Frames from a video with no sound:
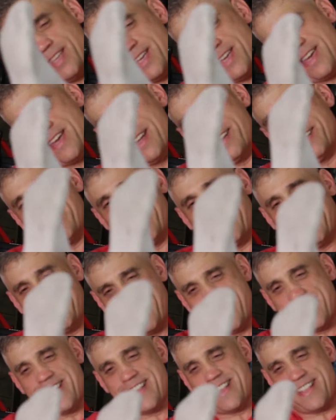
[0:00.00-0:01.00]
He
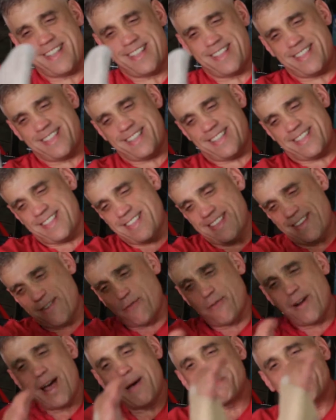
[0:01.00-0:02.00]

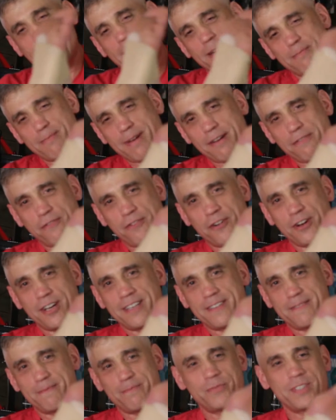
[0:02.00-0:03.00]
wrapped up my foot.